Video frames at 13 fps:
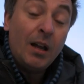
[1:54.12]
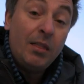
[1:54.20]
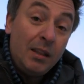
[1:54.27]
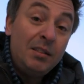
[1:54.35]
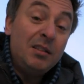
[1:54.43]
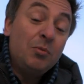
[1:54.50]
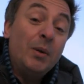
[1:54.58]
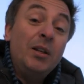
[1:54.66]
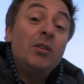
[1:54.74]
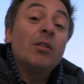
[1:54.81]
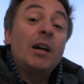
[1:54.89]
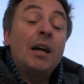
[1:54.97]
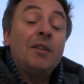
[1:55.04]
This is when you're
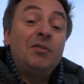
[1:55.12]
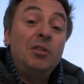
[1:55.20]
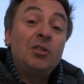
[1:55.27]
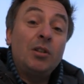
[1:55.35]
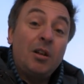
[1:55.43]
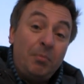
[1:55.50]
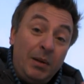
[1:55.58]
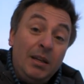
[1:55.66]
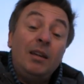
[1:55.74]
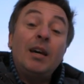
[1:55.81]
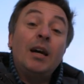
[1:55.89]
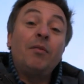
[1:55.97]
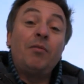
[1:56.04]
going to have to start being
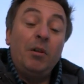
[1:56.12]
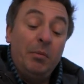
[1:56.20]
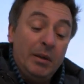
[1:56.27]
careful of